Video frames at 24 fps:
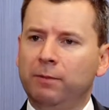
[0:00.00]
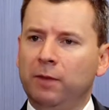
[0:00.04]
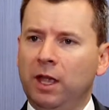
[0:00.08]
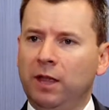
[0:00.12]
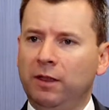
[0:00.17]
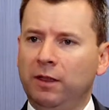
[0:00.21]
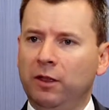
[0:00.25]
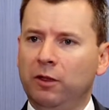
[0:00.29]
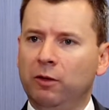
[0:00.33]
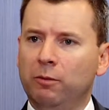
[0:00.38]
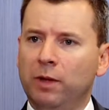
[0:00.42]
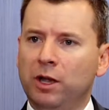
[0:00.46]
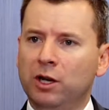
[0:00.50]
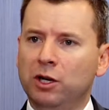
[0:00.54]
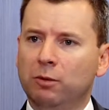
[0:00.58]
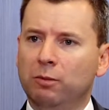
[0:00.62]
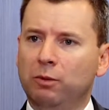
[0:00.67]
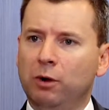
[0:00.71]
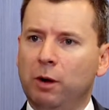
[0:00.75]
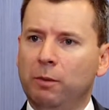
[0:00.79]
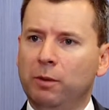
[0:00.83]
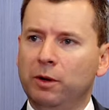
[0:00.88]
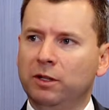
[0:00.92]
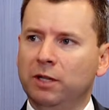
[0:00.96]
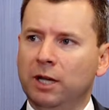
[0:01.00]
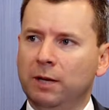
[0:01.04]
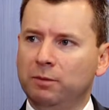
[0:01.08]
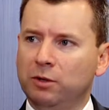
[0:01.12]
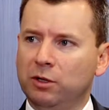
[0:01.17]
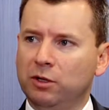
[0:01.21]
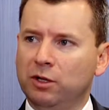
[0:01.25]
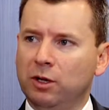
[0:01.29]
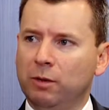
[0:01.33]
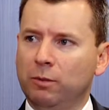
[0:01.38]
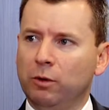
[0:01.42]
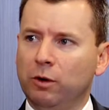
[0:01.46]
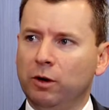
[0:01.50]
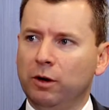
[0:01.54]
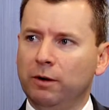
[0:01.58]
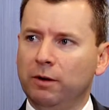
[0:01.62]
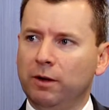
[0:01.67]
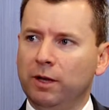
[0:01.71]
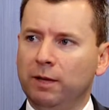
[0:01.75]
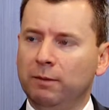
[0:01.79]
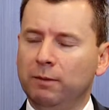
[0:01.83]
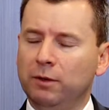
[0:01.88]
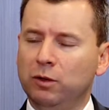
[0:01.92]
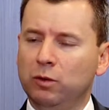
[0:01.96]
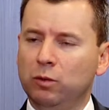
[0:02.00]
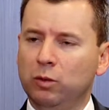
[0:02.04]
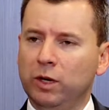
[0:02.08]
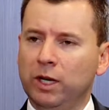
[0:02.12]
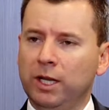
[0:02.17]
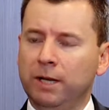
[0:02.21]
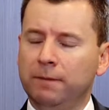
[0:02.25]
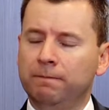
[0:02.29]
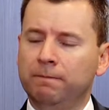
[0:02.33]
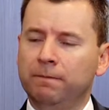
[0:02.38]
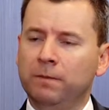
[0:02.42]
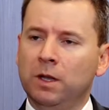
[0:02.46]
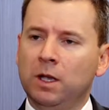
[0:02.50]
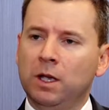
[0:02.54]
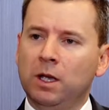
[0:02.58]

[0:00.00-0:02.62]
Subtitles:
and the other major property types are somewhere in between.